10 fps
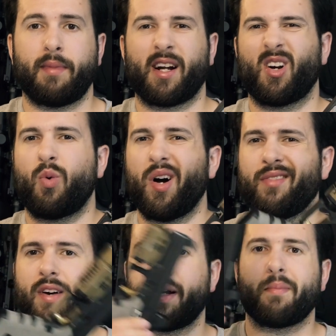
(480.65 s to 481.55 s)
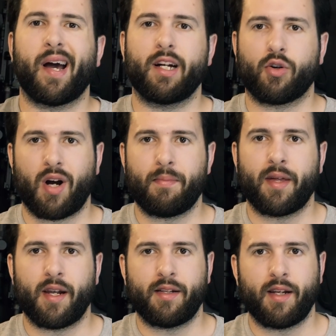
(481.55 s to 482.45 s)
Micro, one very minor gripe
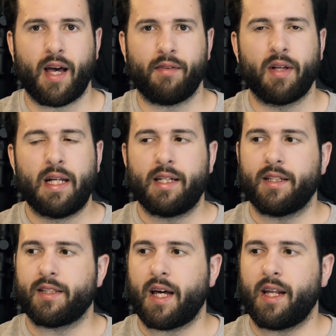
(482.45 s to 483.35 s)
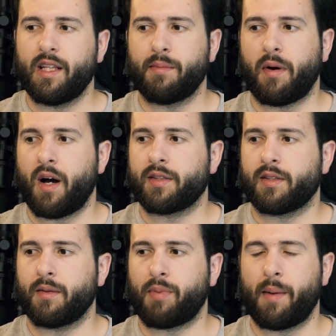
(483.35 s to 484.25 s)
that I did have is that in the
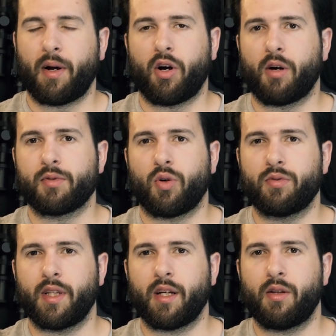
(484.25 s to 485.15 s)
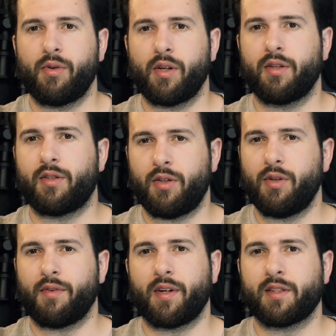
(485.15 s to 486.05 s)
box, Primary Arms only included 2
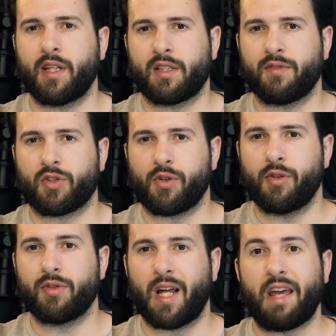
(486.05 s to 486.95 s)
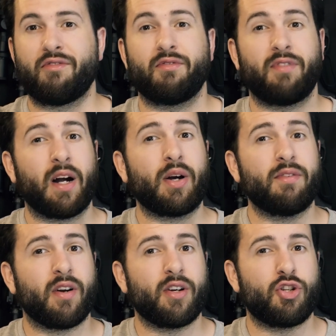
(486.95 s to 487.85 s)
different sets of screws, a very,
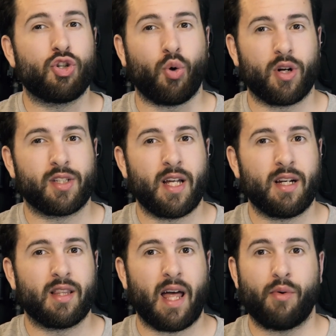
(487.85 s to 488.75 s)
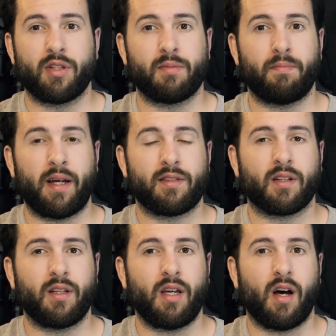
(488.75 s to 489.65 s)
very short set that was
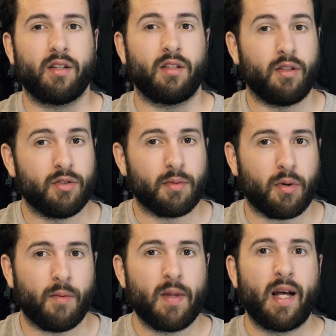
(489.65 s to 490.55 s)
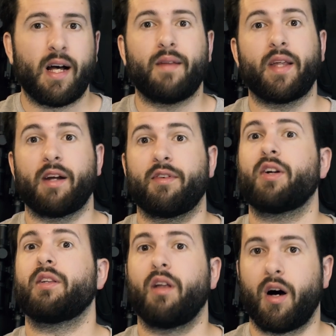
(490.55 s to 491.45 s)
basically unusable, and then a
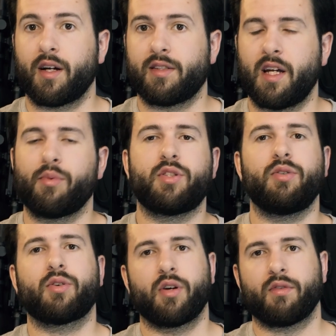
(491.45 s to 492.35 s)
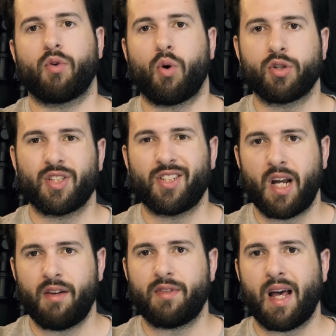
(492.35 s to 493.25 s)
very long set, which you could, of course,
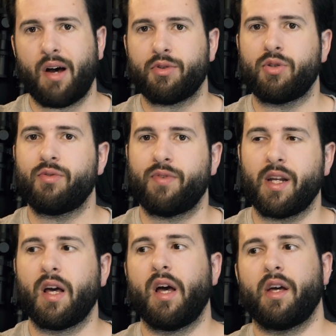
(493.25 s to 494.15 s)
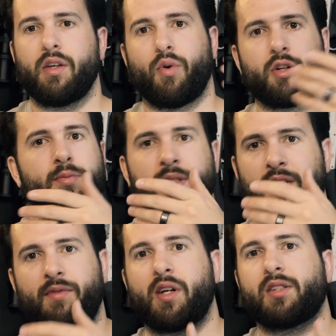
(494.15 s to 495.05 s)
shave down to fit your
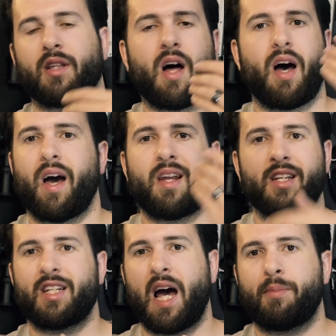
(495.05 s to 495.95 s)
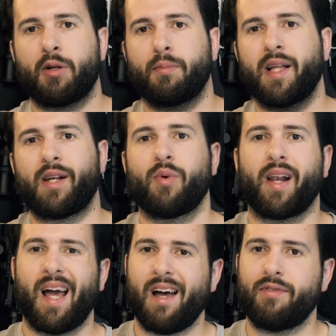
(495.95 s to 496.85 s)
specific slide, adapter plate,
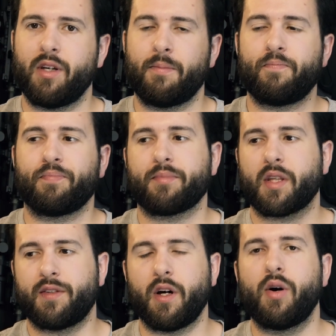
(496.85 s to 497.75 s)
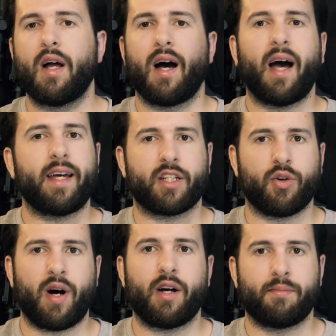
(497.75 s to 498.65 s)
what have you. So I had to
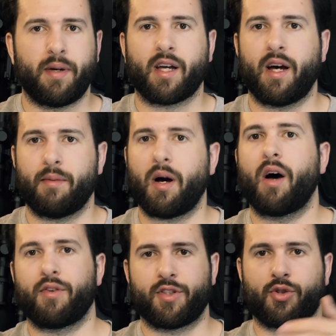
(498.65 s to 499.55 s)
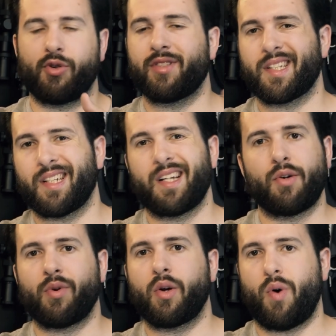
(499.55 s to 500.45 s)
go out and pick up other screws because I
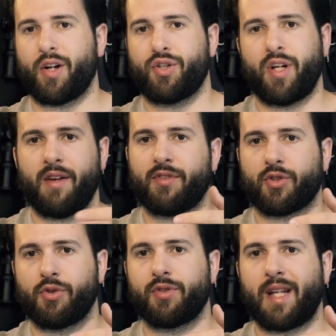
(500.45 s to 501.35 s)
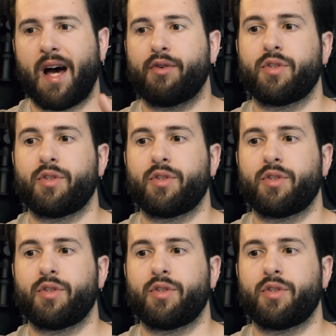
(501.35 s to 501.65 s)
didn't really want to shave screws down